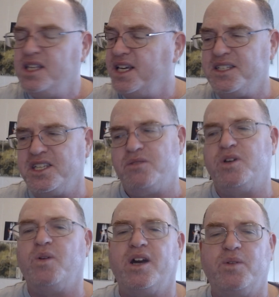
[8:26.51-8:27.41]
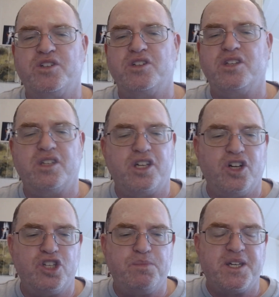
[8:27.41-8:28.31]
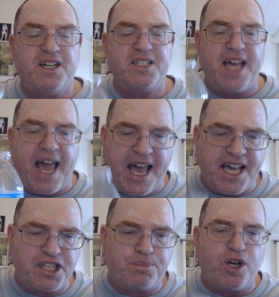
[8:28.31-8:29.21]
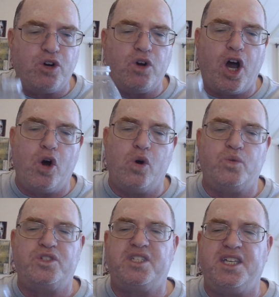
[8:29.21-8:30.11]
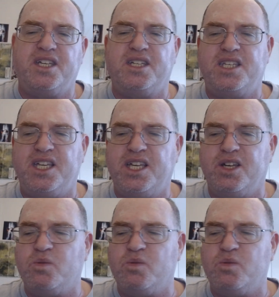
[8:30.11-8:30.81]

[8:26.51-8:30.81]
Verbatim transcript: that doesn't require Wizards of the Coast because Hasbro owns D&D.